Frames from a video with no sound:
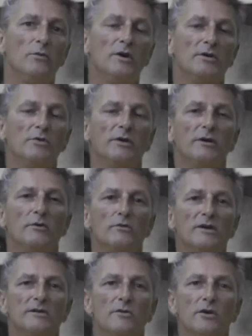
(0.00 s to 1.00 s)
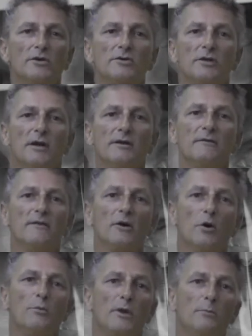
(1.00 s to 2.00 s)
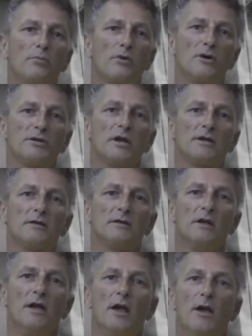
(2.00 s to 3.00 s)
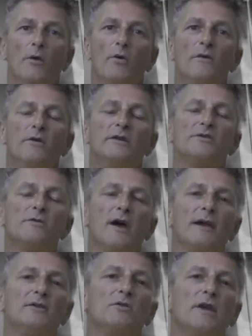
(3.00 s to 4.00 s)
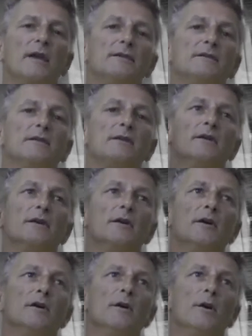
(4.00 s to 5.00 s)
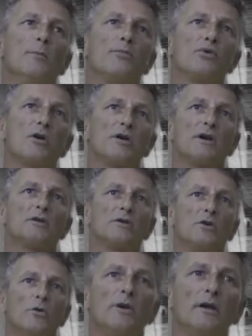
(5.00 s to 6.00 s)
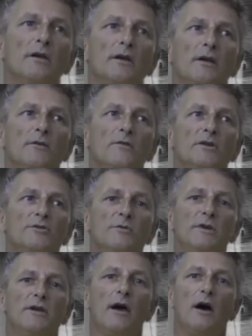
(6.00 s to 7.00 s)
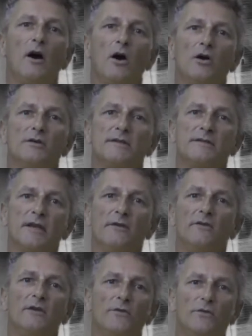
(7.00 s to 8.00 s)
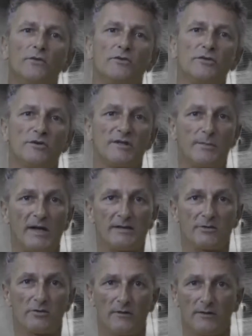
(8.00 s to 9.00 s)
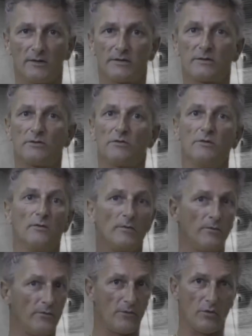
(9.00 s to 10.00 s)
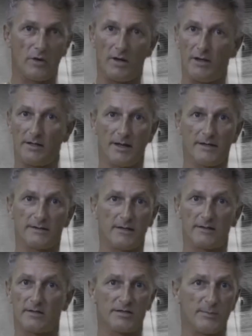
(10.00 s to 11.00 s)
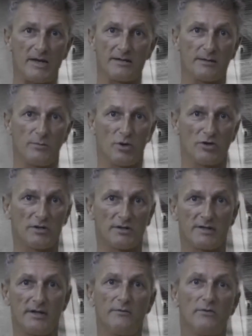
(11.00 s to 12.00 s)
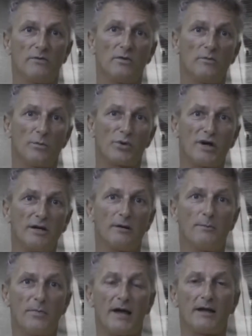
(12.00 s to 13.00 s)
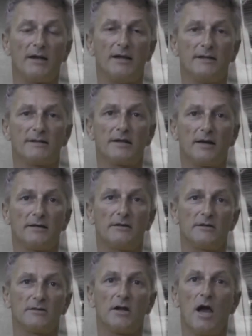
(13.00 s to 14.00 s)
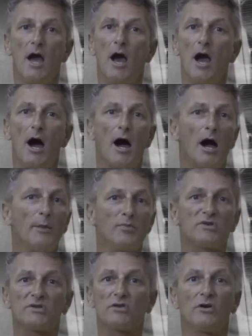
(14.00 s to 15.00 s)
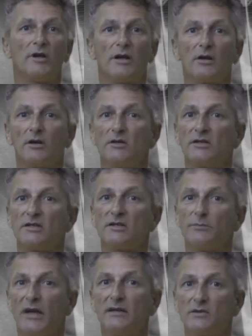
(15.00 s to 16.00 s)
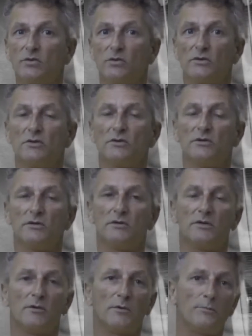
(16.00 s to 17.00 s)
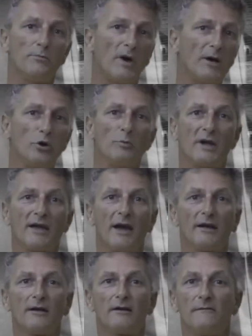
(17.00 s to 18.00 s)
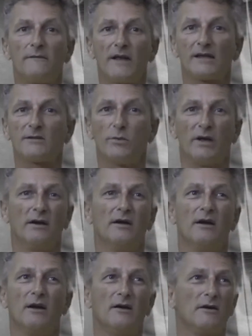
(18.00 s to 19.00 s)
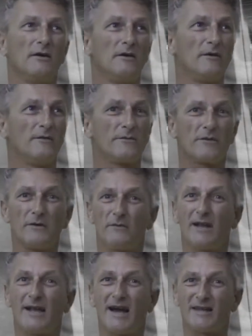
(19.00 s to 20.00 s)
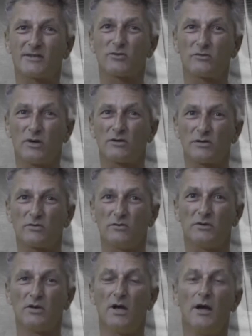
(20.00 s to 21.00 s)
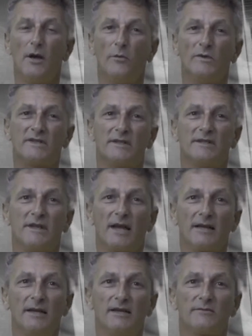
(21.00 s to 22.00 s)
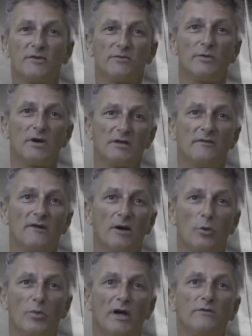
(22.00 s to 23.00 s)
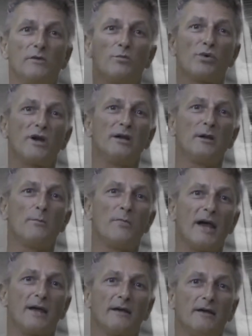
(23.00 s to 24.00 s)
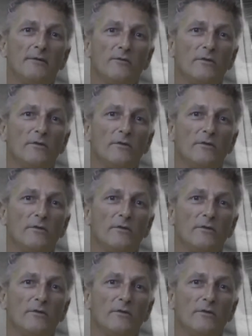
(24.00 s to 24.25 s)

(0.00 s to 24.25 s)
We are doing a research and development project where we try to get a product going in which we are saving future space travelers for, in case there is a space emergency, we will bring them back inside this hypersonic spacesuit, the biomechanical flex wing, FreeFly astronaut suit. With the techniques which we are developing, we bring them back